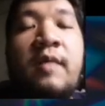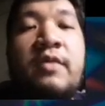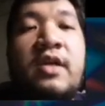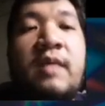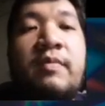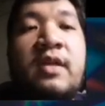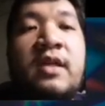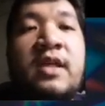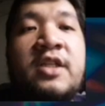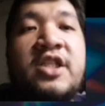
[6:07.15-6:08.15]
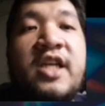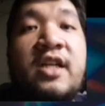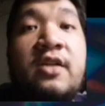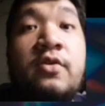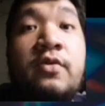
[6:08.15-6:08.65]
keep the
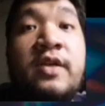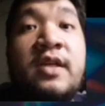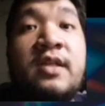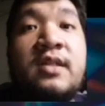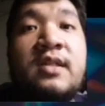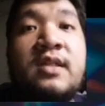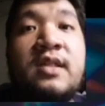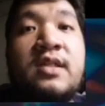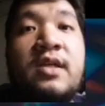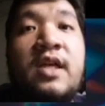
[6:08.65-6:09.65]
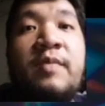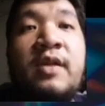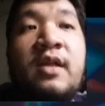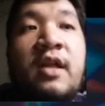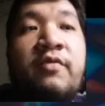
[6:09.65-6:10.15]
channel going, as in a sense to keep it
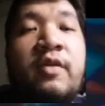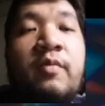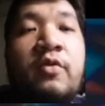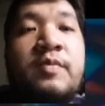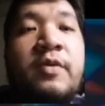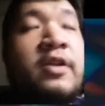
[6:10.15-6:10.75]
alive for the most part.